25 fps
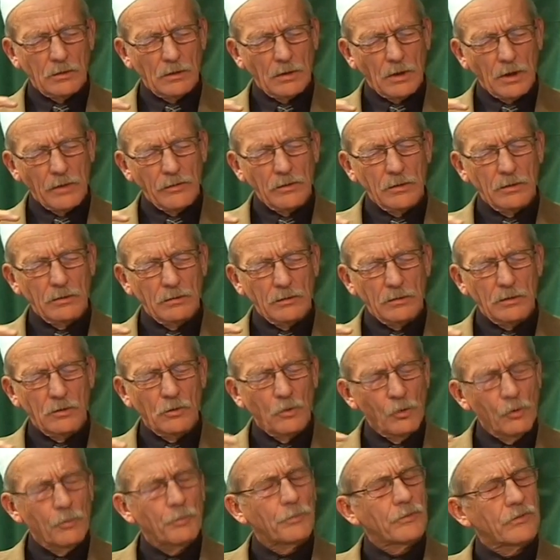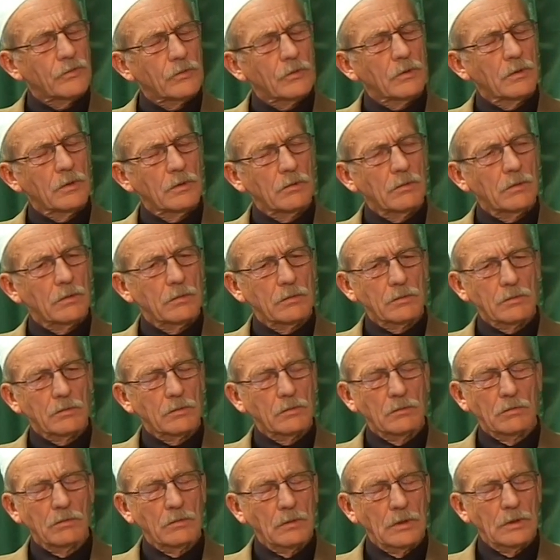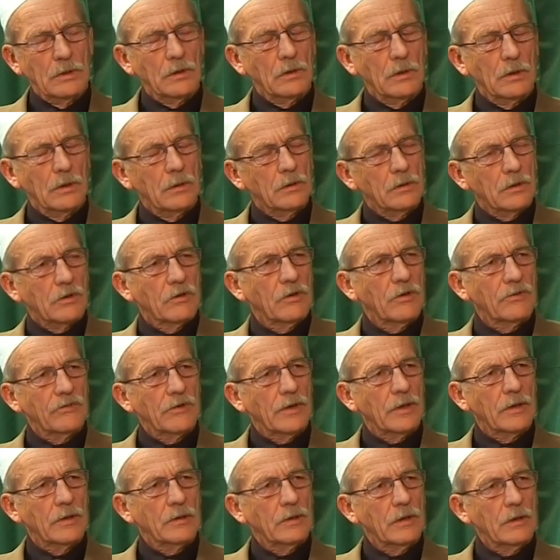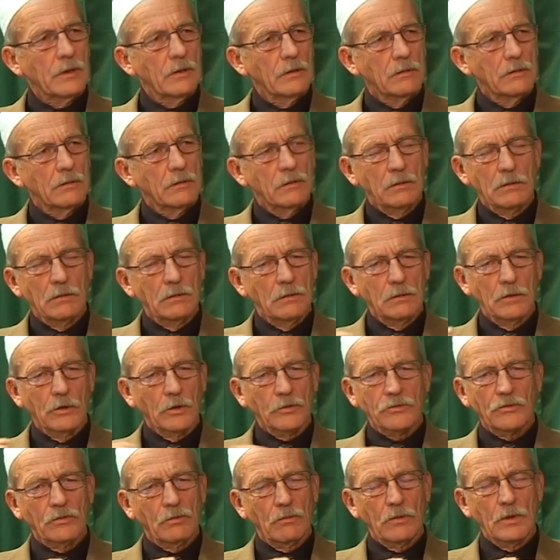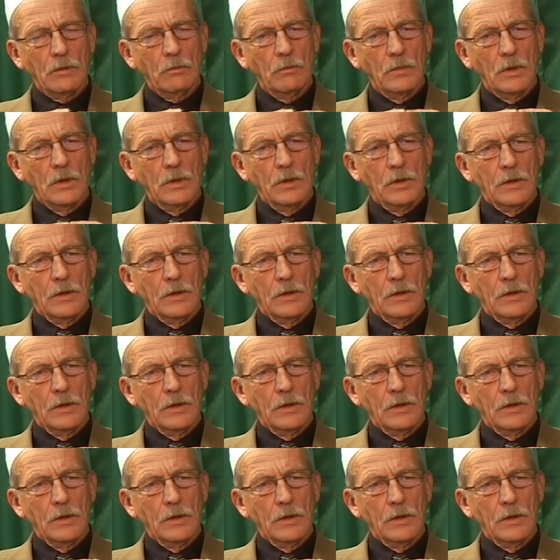other groups in Christianity, lots of them.